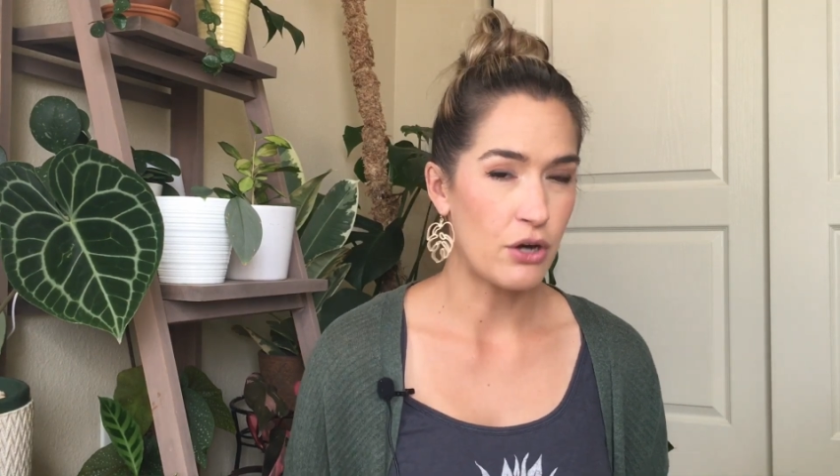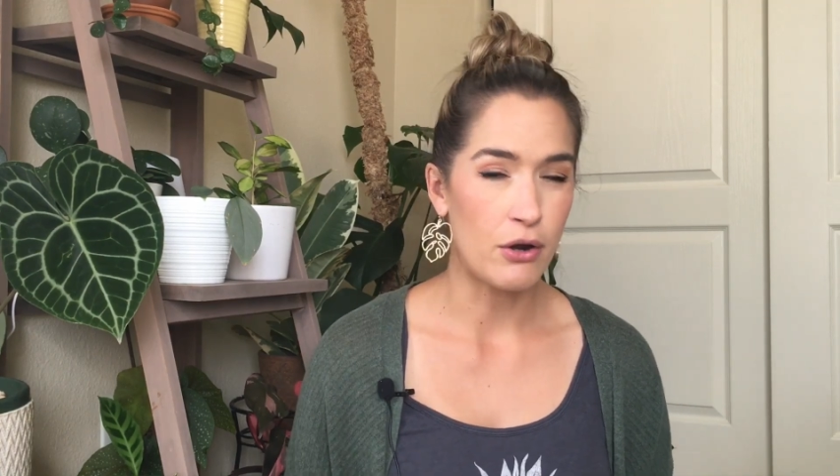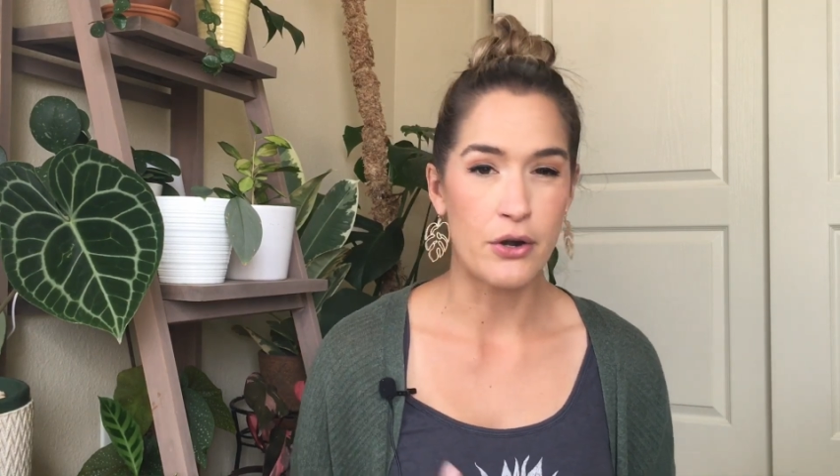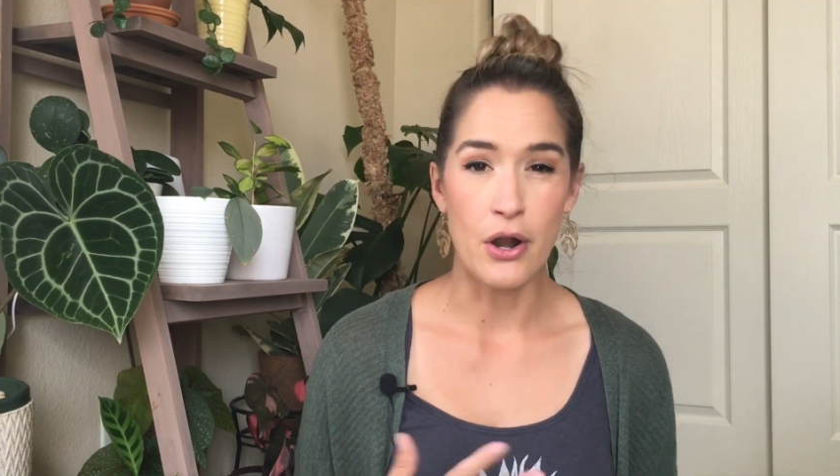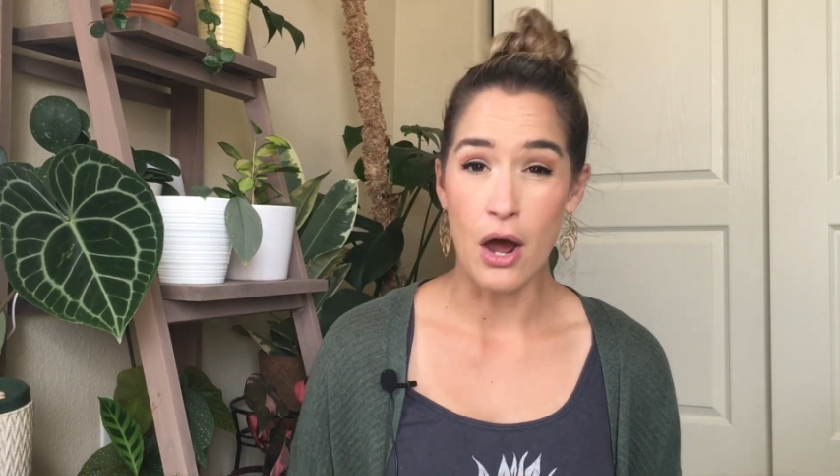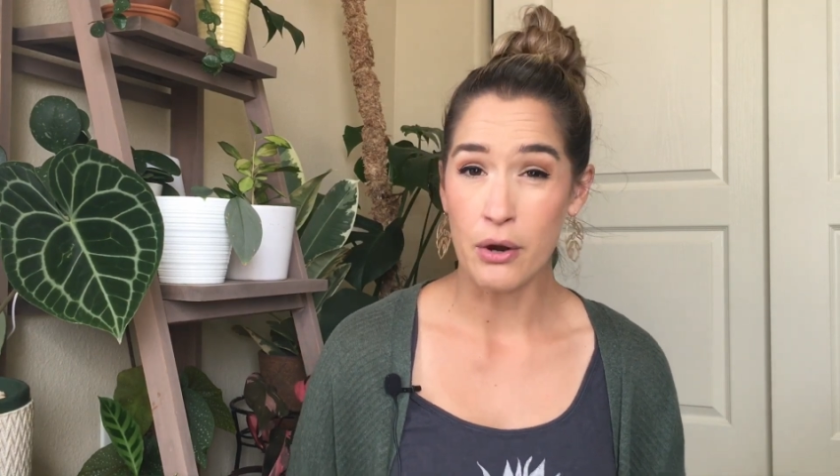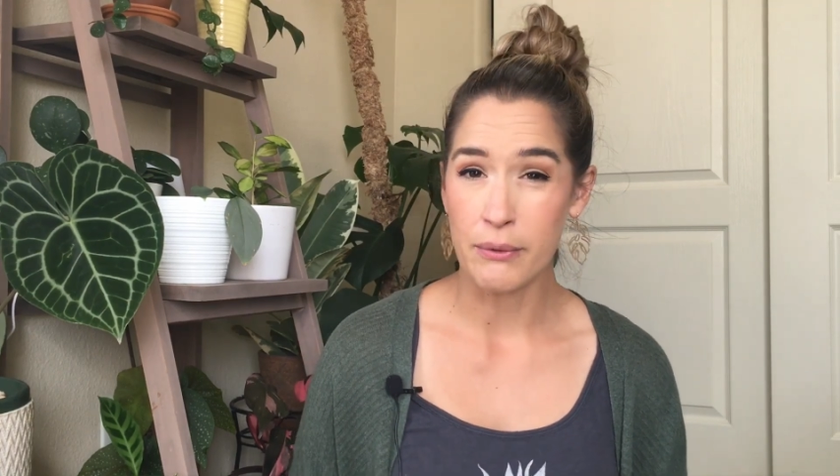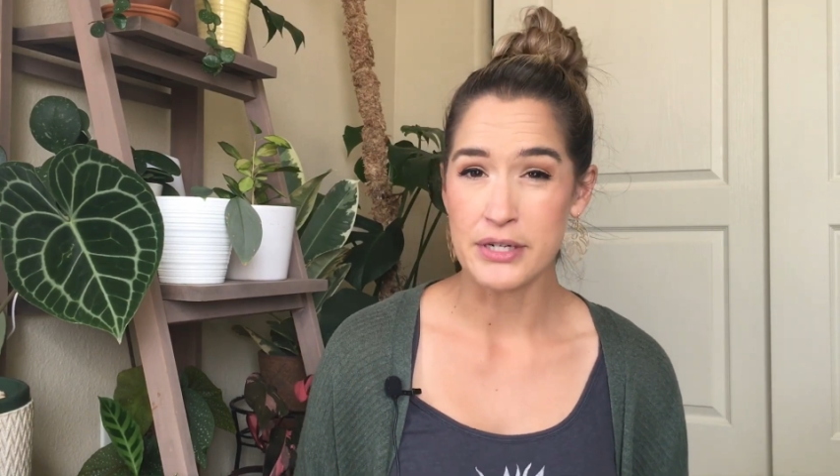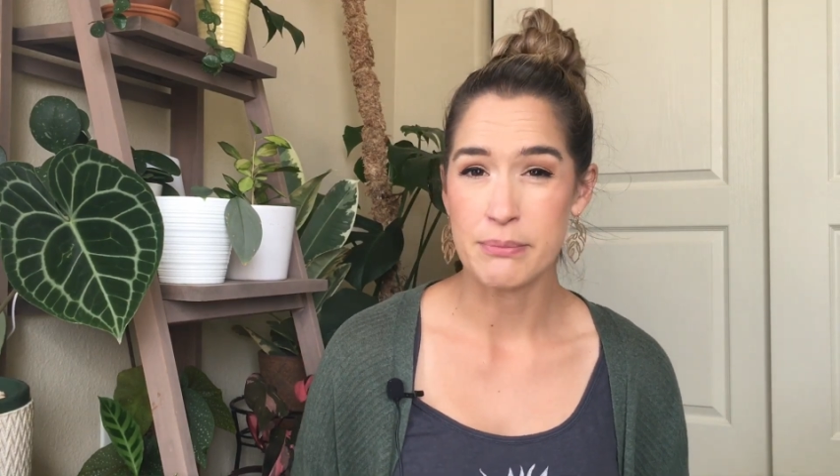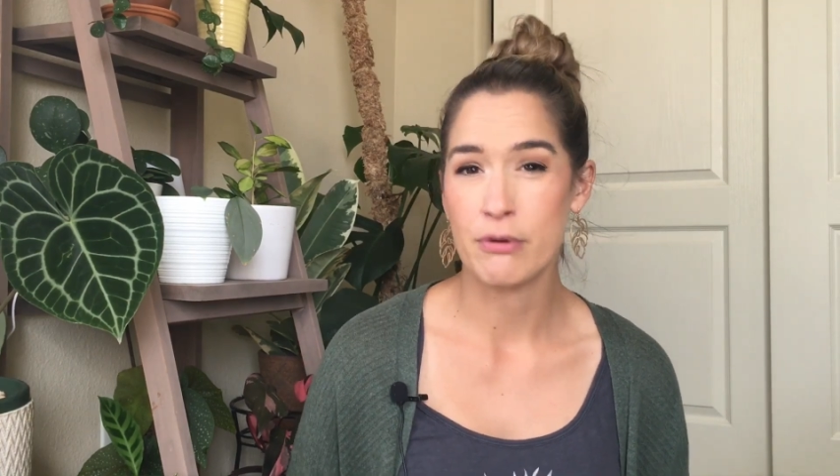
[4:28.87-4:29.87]
are not
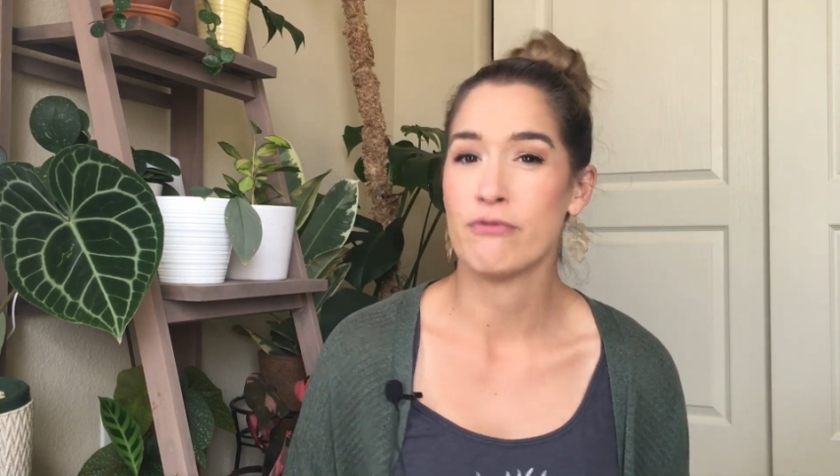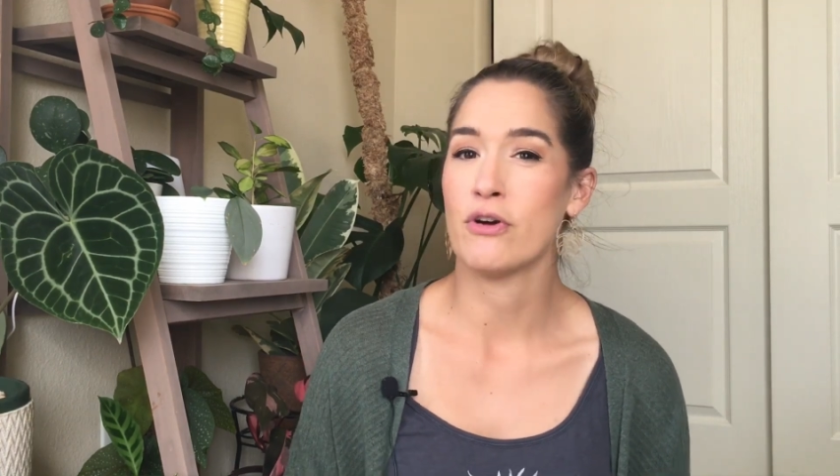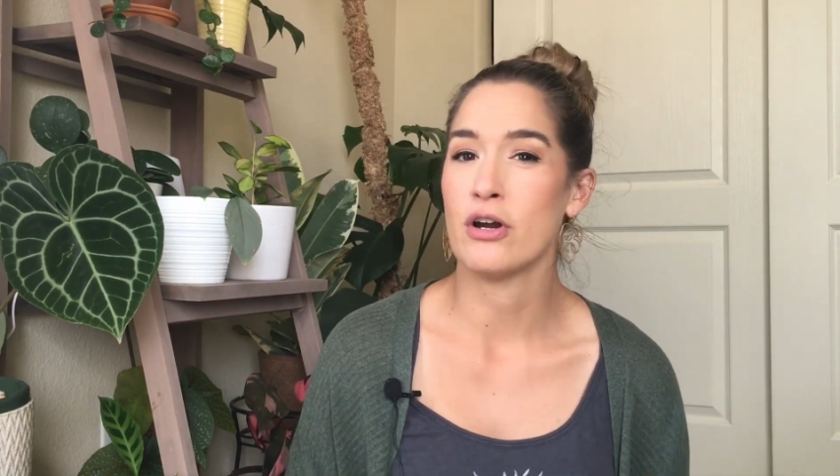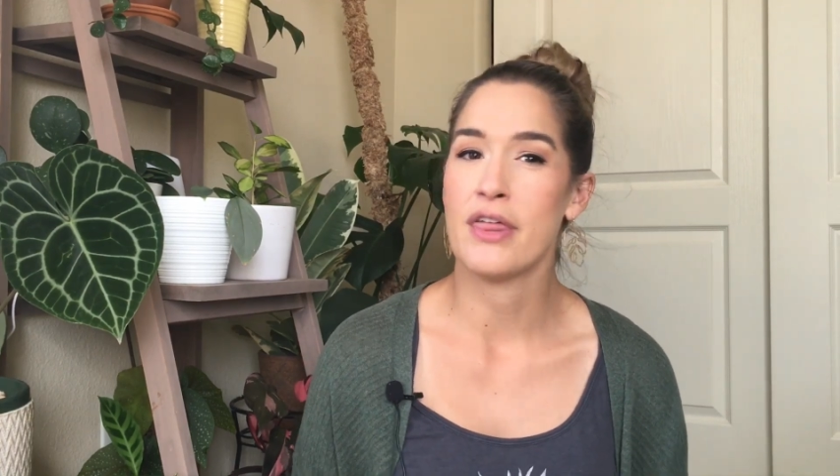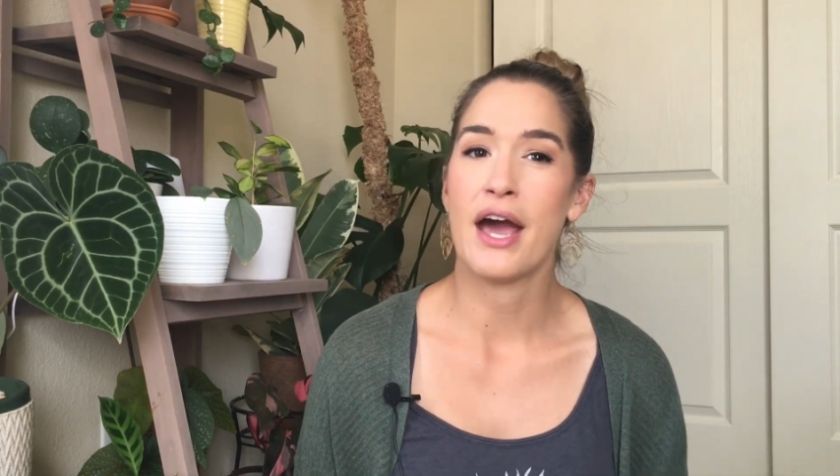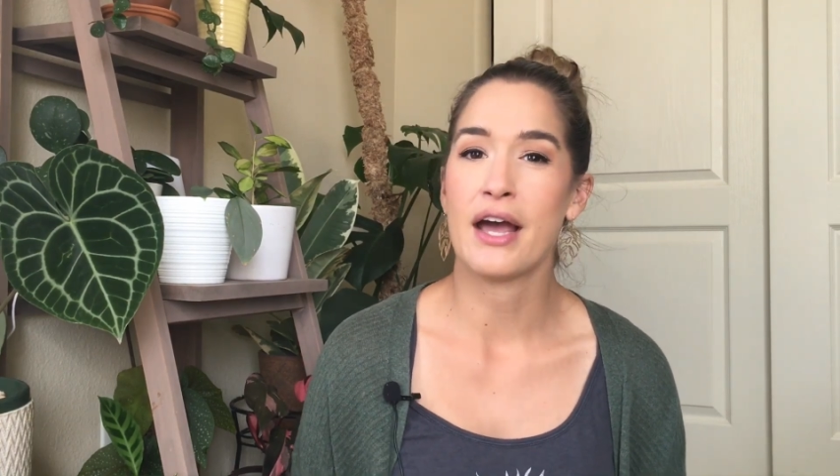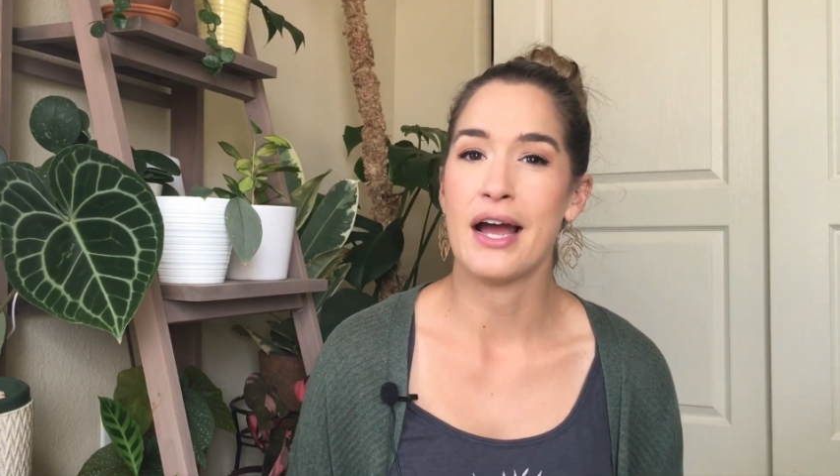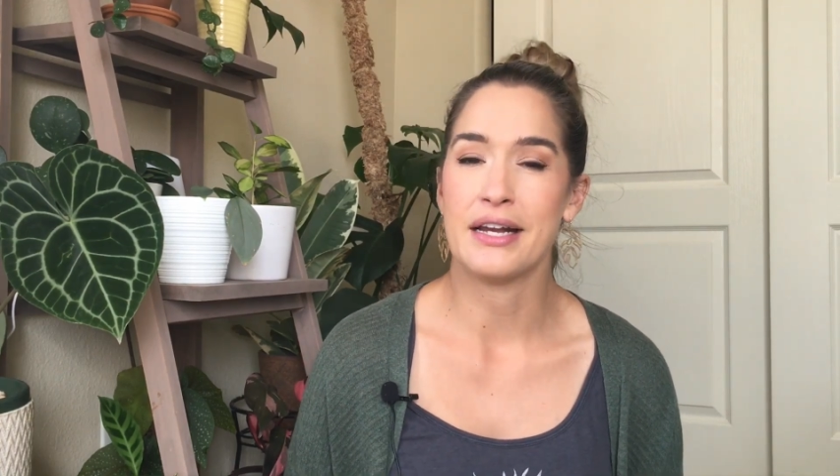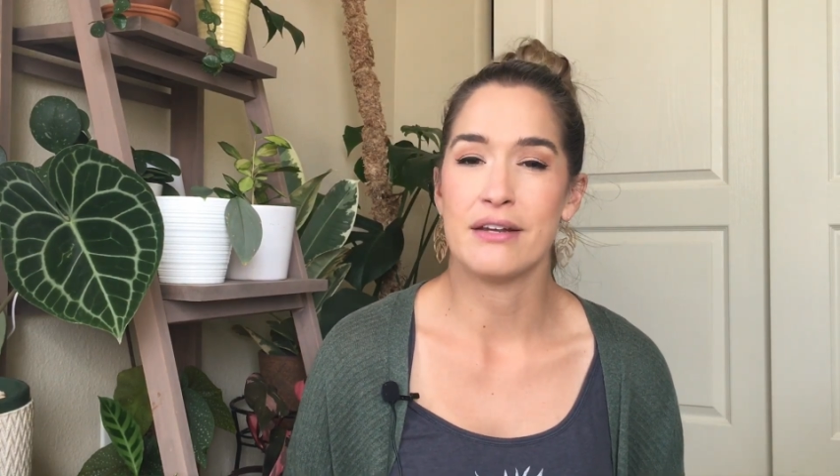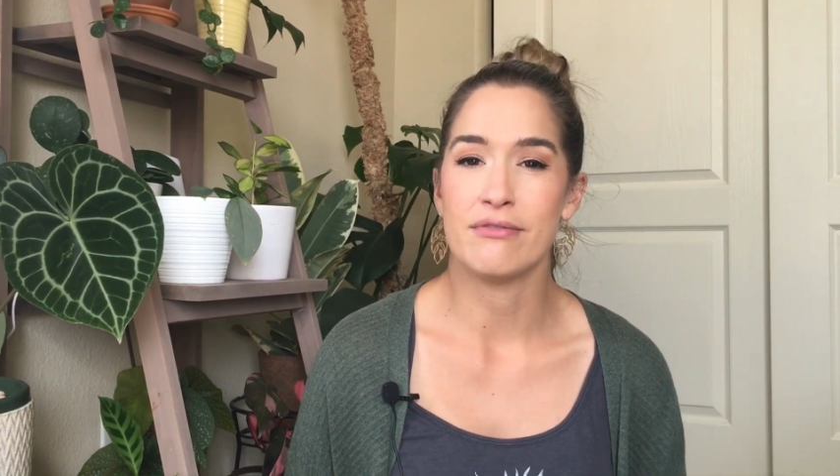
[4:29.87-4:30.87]
going to prefer that
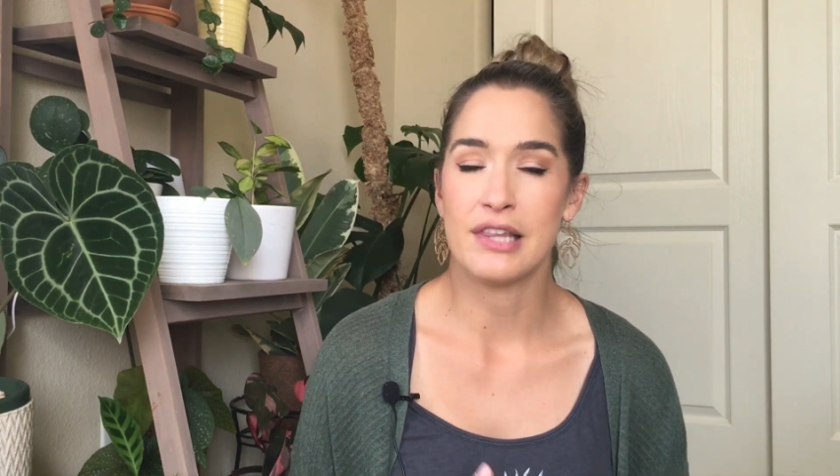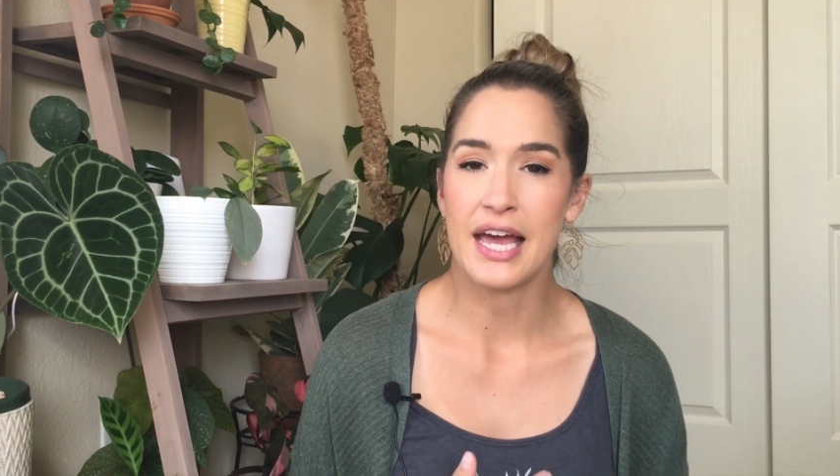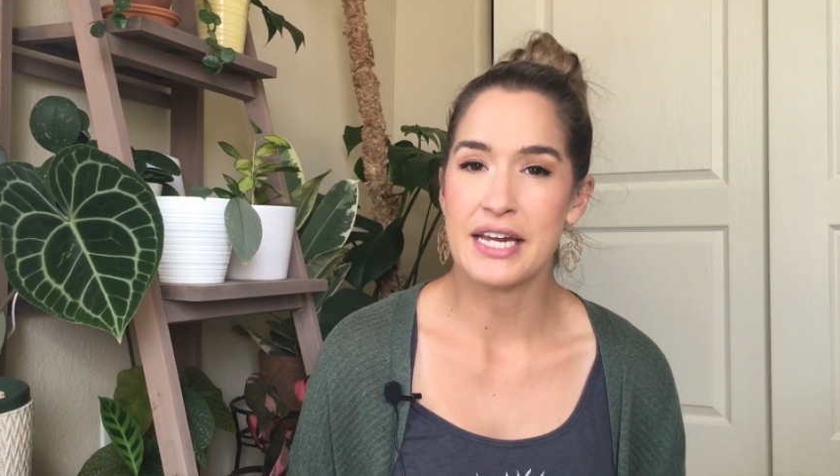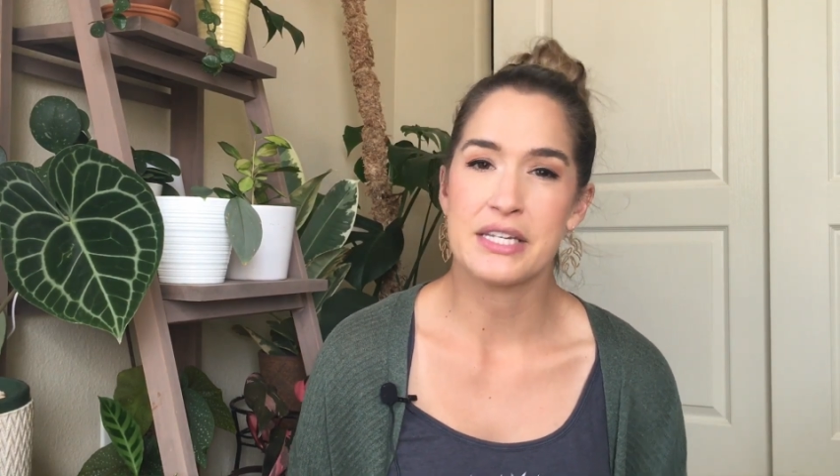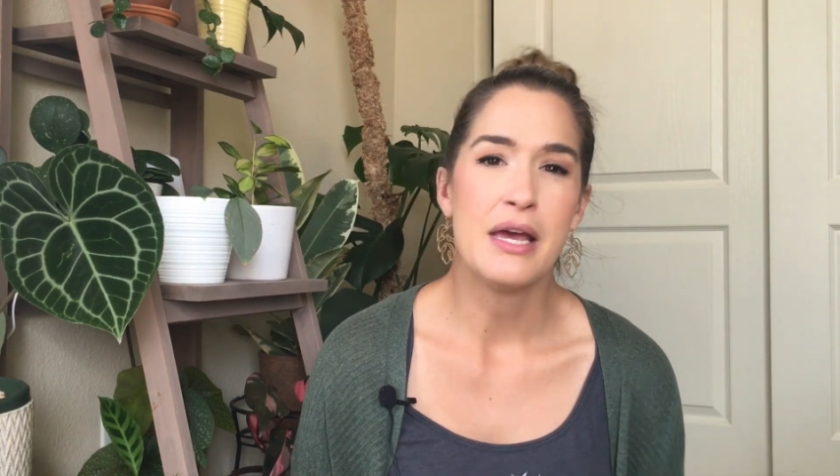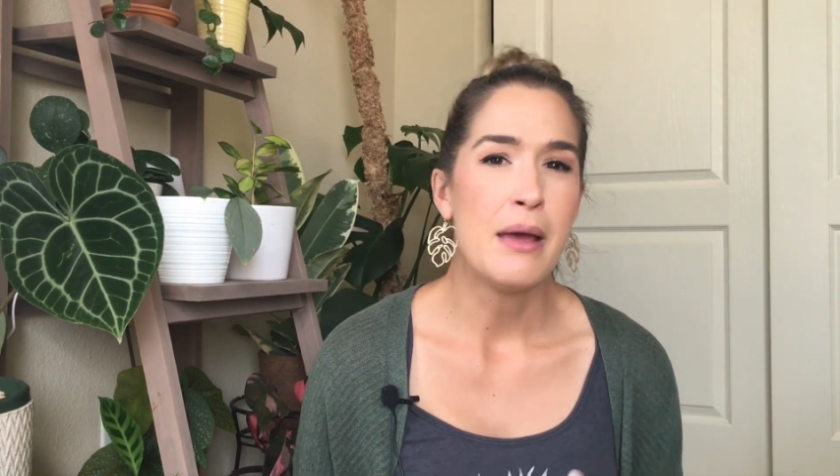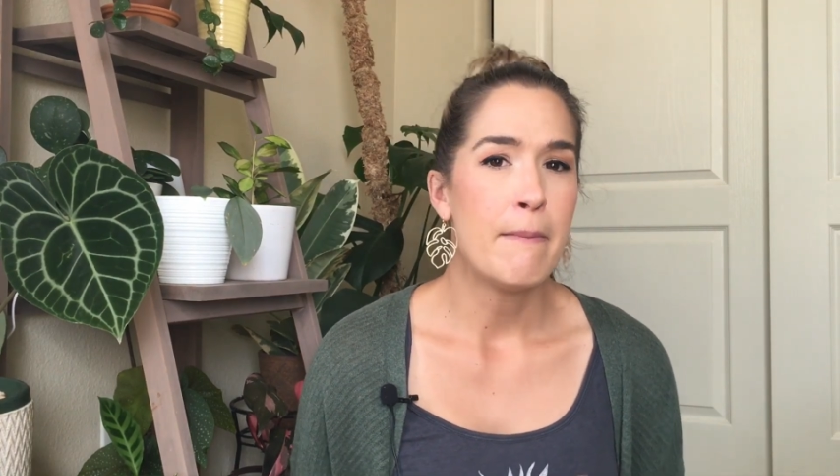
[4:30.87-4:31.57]
kind of light,